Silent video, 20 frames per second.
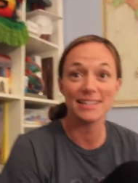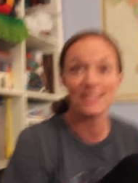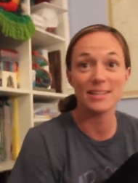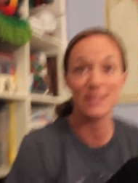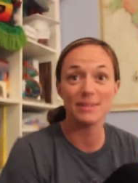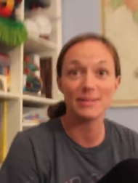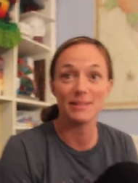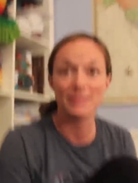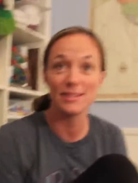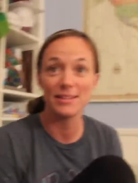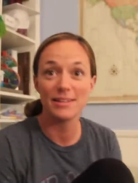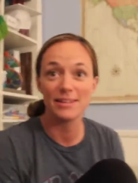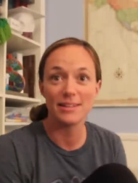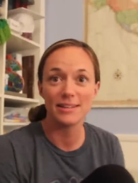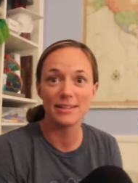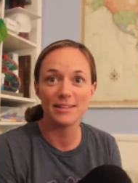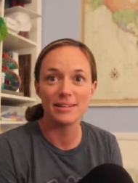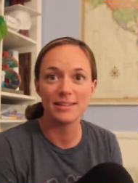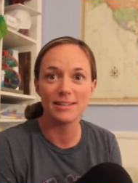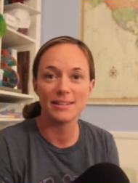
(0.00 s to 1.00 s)
Like,
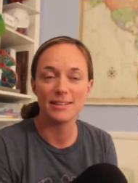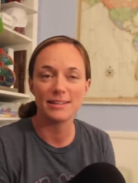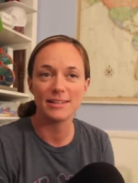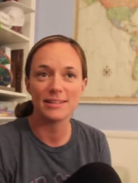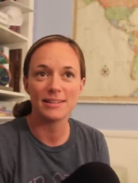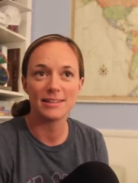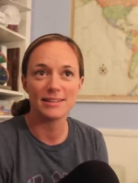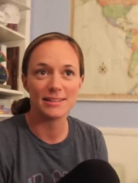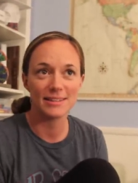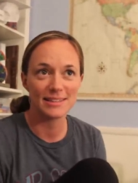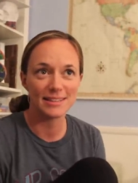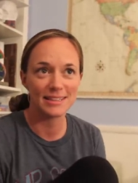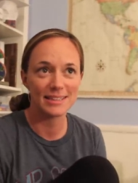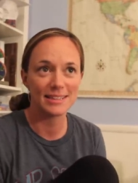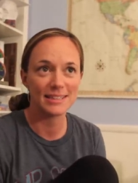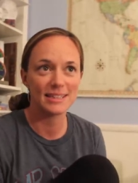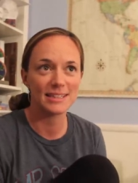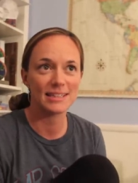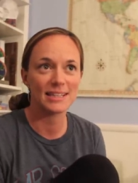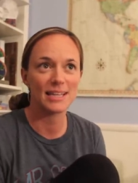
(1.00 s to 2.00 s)
before they
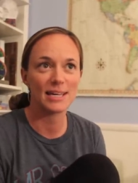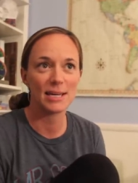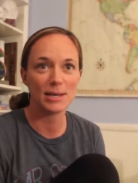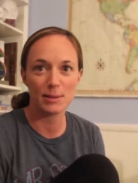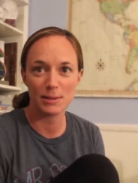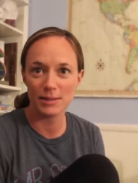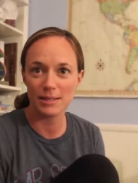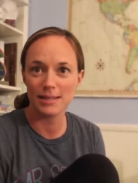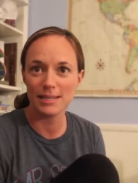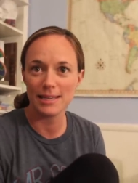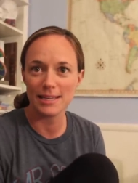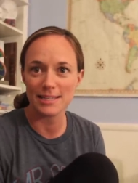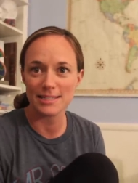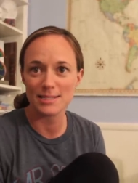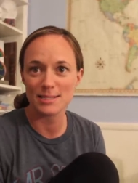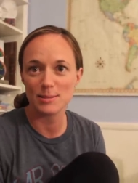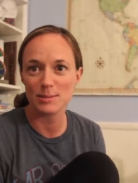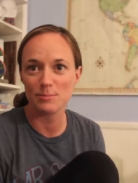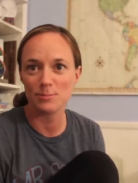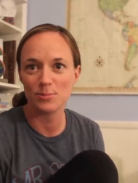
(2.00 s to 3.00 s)
approached us, right?
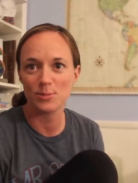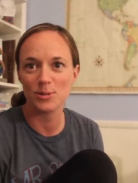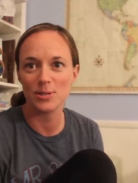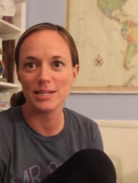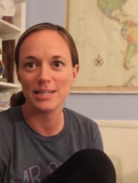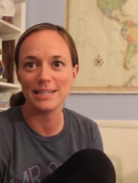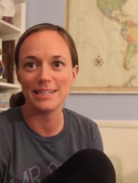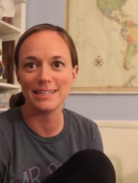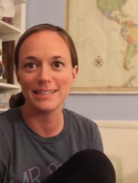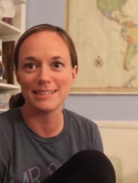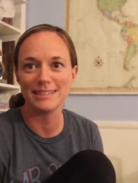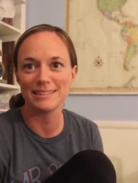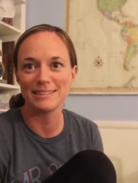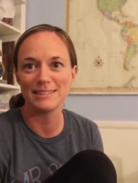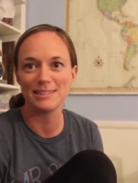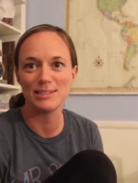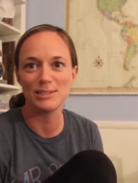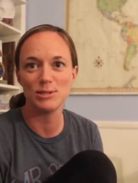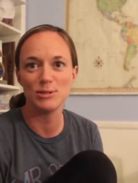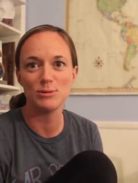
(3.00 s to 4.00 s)
Yes, pre
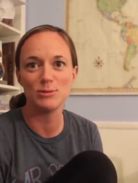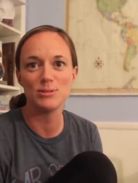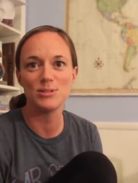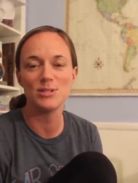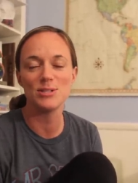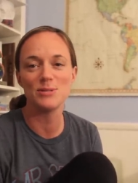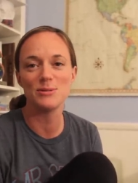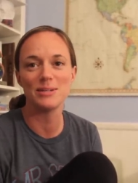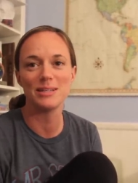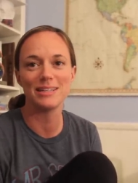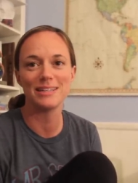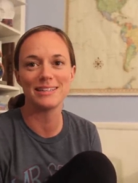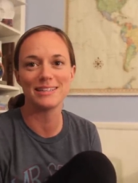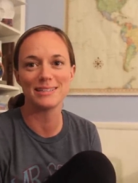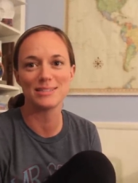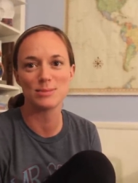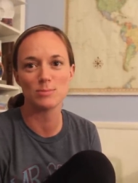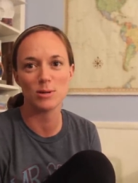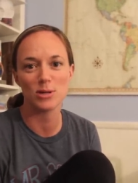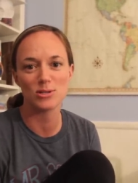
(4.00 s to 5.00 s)
you doing
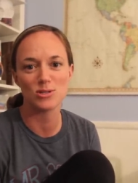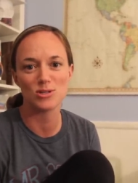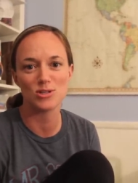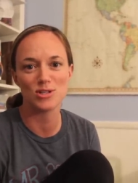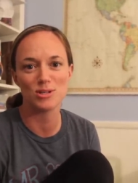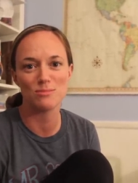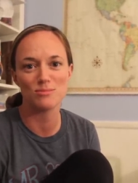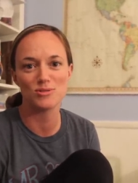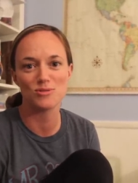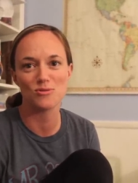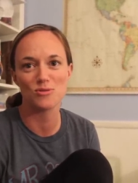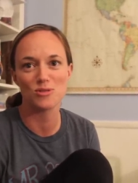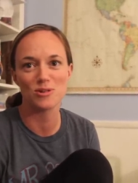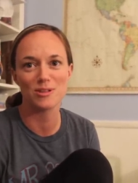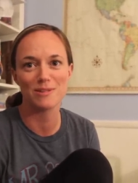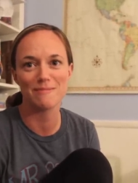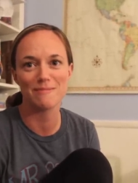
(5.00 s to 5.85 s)
sponsorships for